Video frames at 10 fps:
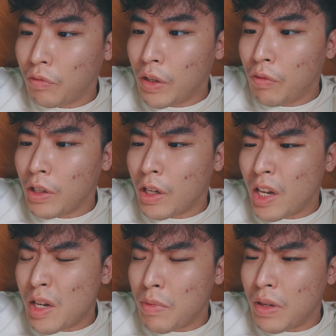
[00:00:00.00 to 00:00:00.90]
Favorite
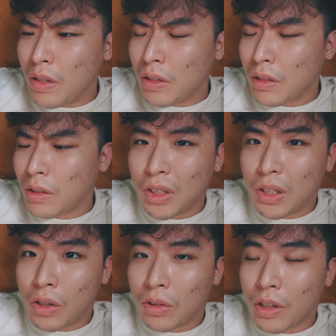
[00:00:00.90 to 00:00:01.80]
animes?
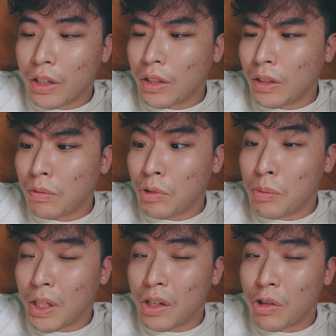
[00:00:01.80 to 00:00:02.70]
Attack on Titan, Full
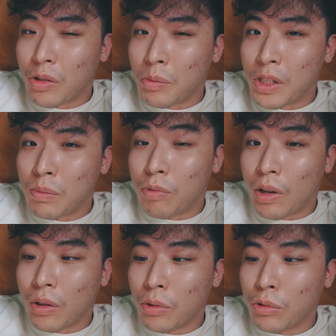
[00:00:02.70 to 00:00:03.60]
Metal Alchemist,
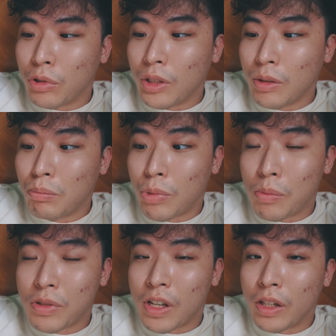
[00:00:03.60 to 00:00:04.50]
Brotherhood,
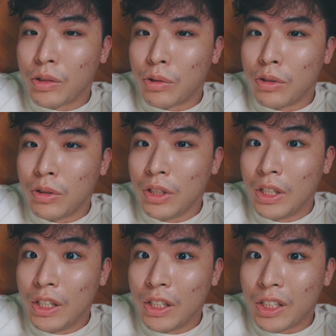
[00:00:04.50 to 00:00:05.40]
Mob Psycho,
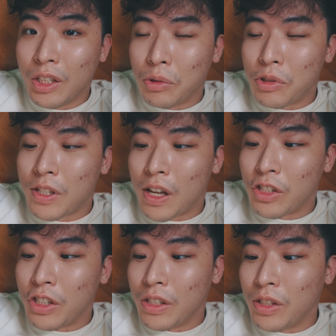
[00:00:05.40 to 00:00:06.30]
Kid
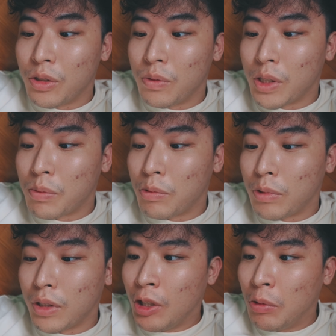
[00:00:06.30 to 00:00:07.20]
Nutsaji, Silver
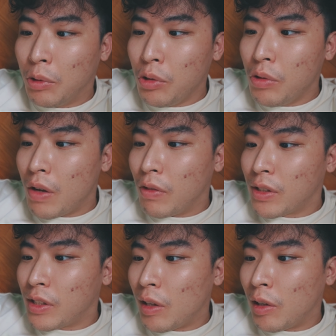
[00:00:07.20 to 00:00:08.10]
Spoon. Will you ever
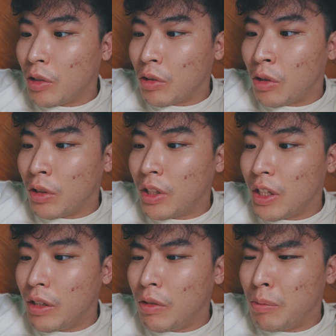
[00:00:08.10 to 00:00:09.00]
sell out your
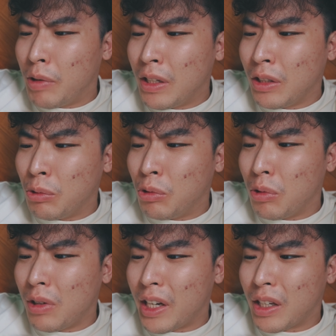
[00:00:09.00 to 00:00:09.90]
content if a brand you
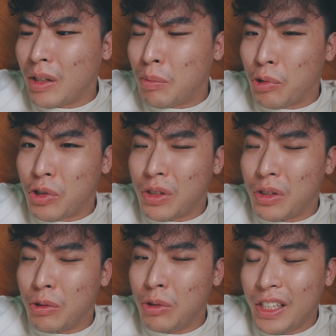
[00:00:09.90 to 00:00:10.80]
don't like approaches
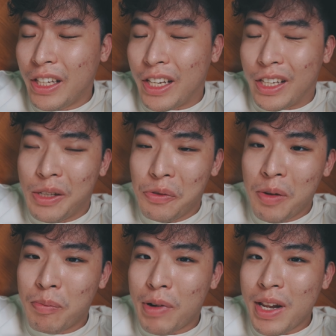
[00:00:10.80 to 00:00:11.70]
you? Hey, if
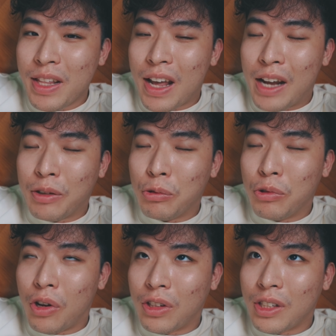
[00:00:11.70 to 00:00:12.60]
a brand that I do
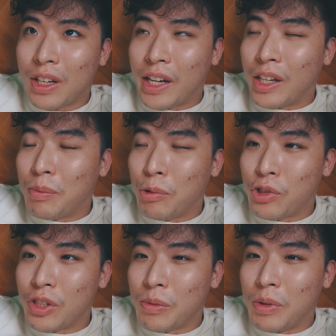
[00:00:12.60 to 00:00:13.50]
not like
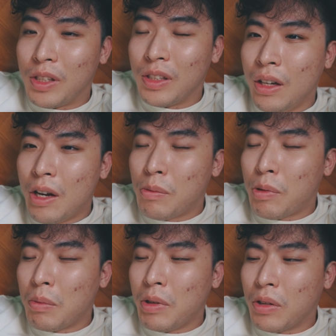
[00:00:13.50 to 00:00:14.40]
approaches me, I'll
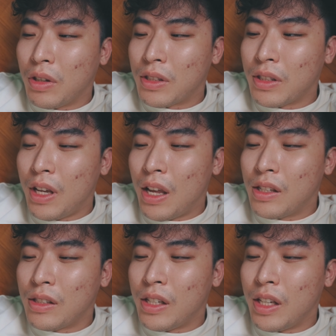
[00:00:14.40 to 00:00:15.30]
probably not
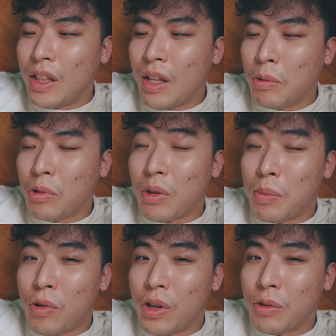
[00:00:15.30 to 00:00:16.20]
entertain them to the
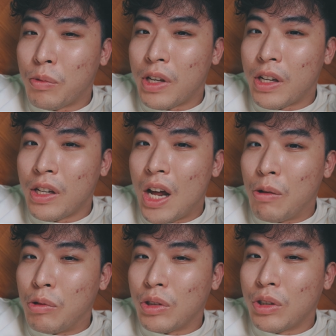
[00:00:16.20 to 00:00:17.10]
point where I
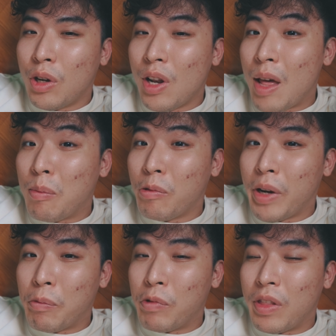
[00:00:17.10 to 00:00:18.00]
would
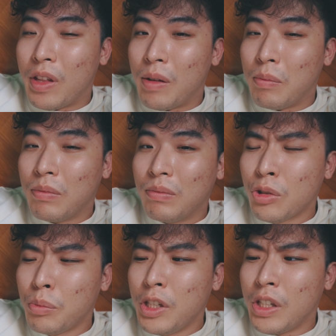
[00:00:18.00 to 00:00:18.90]
collaborate with them.
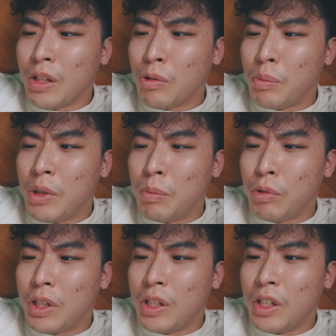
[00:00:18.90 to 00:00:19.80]
To me, it would be
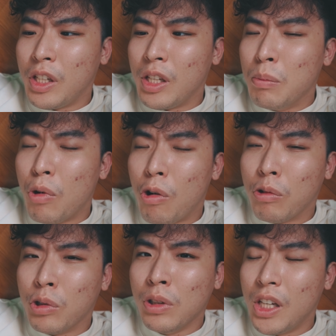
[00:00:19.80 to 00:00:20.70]
pretty
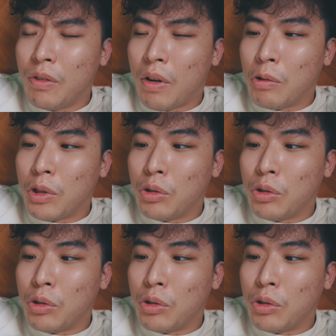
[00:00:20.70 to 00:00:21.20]
immoral if I were